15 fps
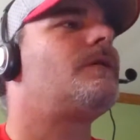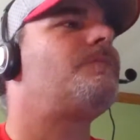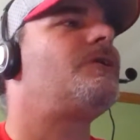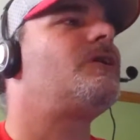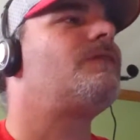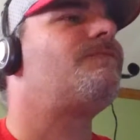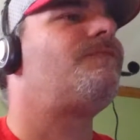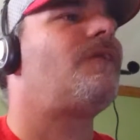
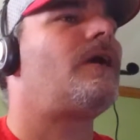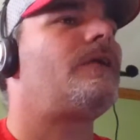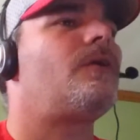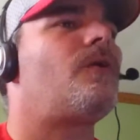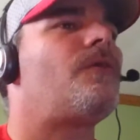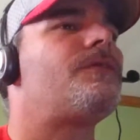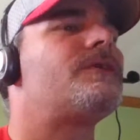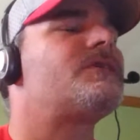You can find
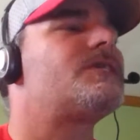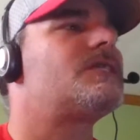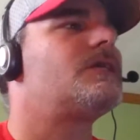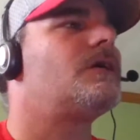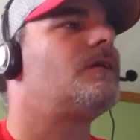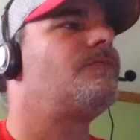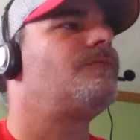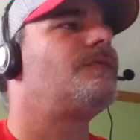all this
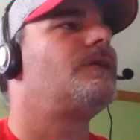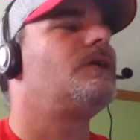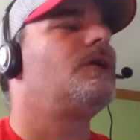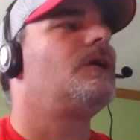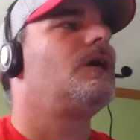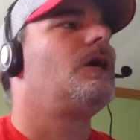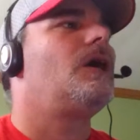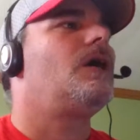stuff.
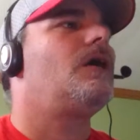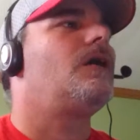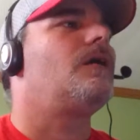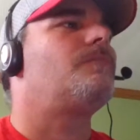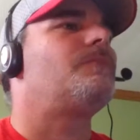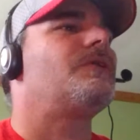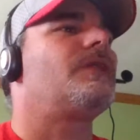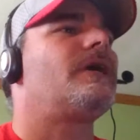
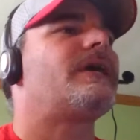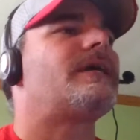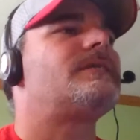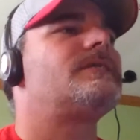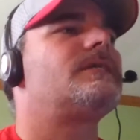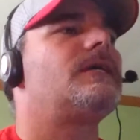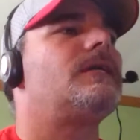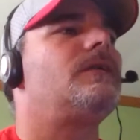But like I
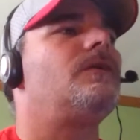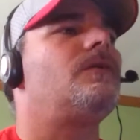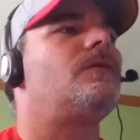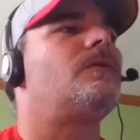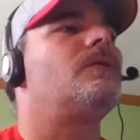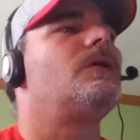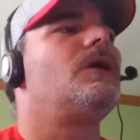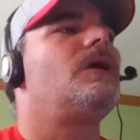said,
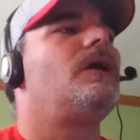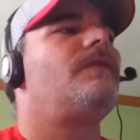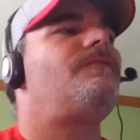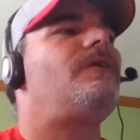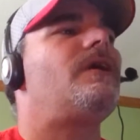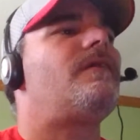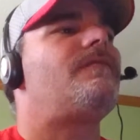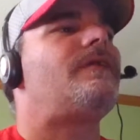
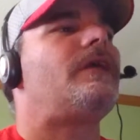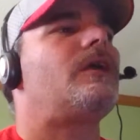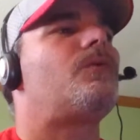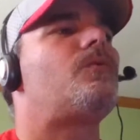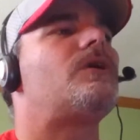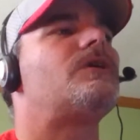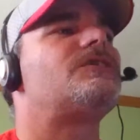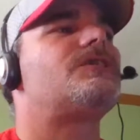if you have any
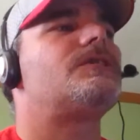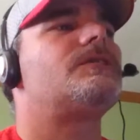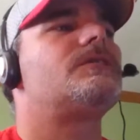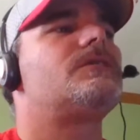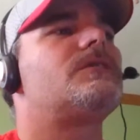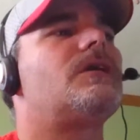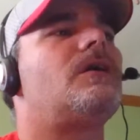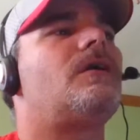
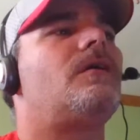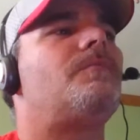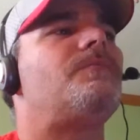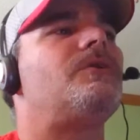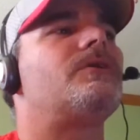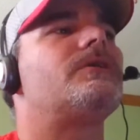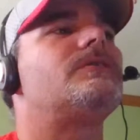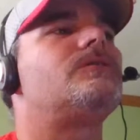questions,
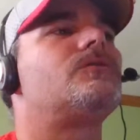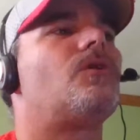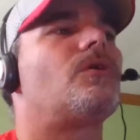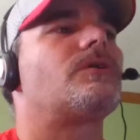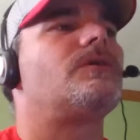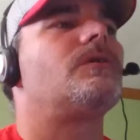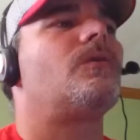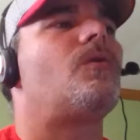you could
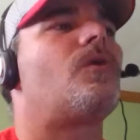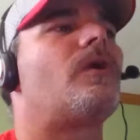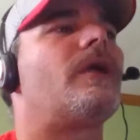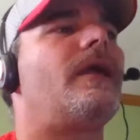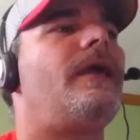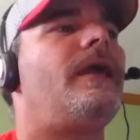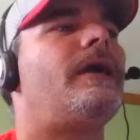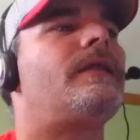talk to Laura
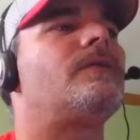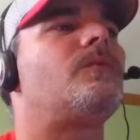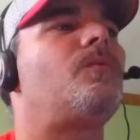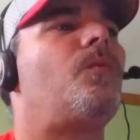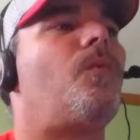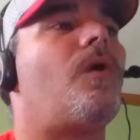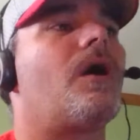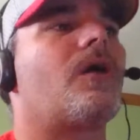Ann
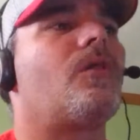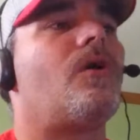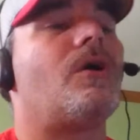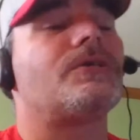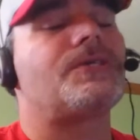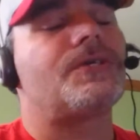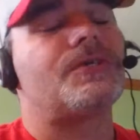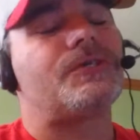
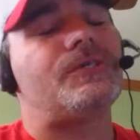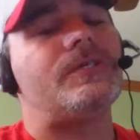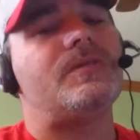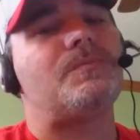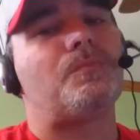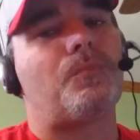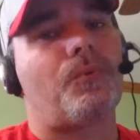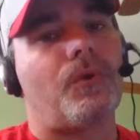Watt-Closser.
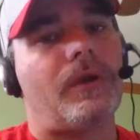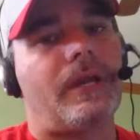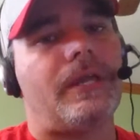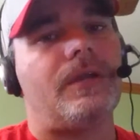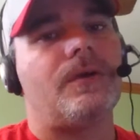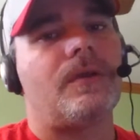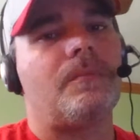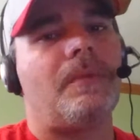She's pretty
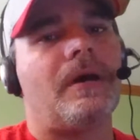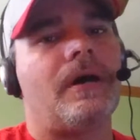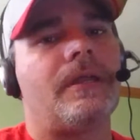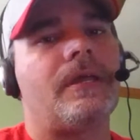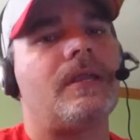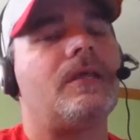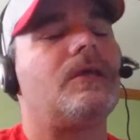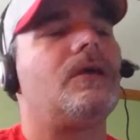good about
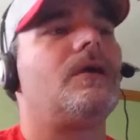it.